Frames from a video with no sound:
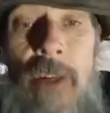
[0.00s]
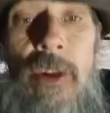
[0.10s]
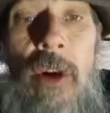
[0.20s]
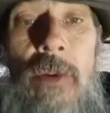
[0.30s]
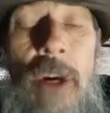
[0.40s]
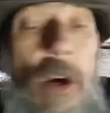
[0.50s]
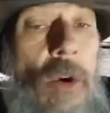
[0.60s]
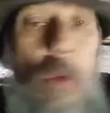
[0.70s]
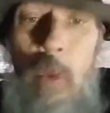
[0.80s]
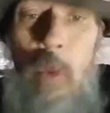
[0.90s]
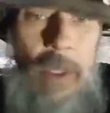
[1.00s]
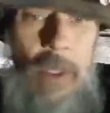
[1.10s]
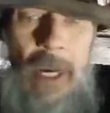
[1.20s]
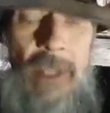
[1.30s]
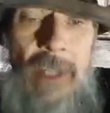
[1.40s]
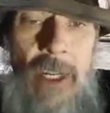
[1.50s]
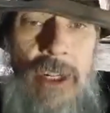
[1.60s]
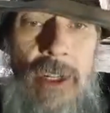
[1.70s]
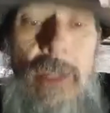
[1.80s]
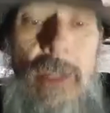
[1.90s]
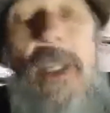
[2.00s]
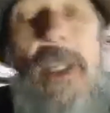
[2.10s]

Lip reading: don't know what the gas station is.